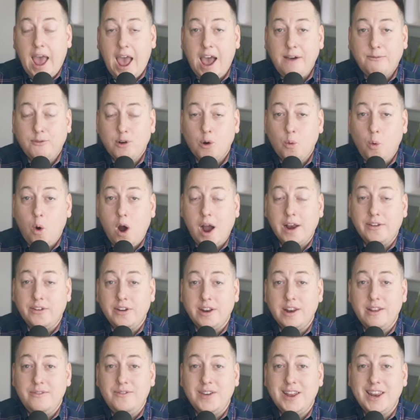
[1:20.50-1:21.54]
After
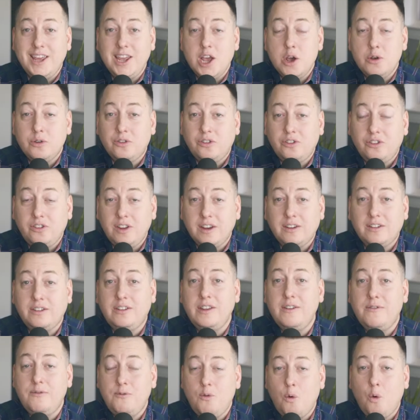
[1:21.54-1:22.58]
watching a video,
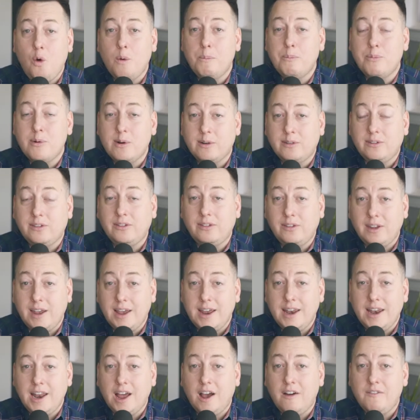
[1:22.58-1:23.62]

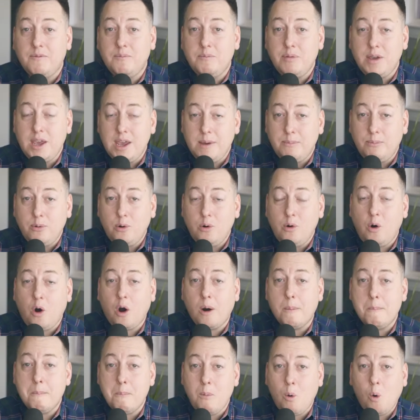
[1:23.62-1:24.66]
64% of people
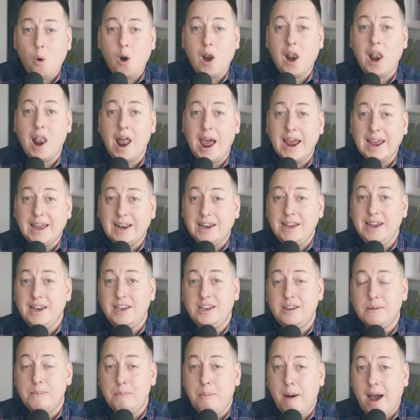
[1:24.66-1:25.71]
are more likely
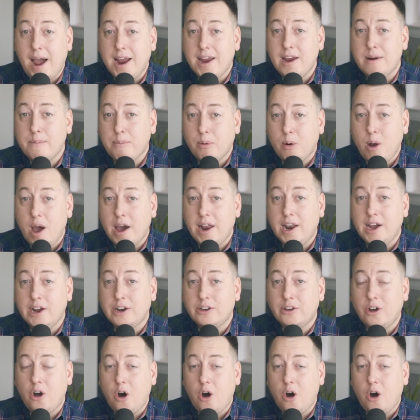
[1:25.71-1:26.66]
to buy your product